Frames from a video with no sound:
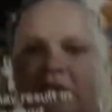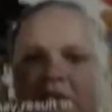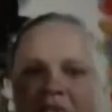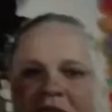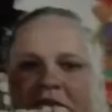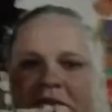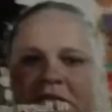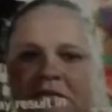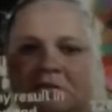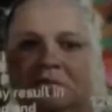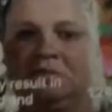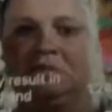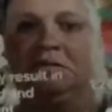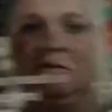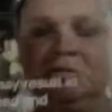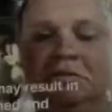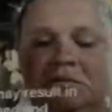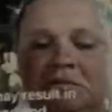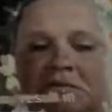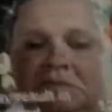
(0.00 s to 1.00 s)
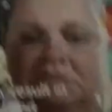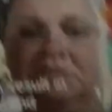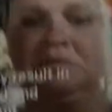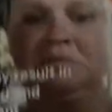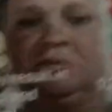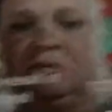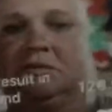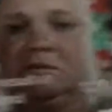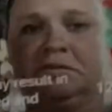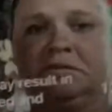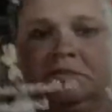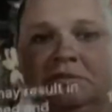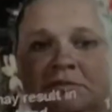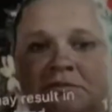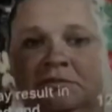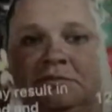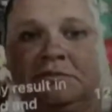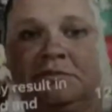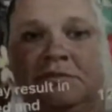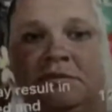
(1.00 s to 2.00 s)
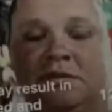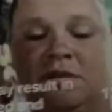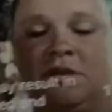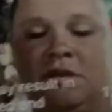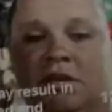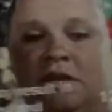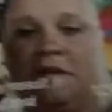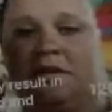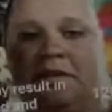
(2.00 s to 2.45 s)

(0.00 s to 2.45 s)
[no speech]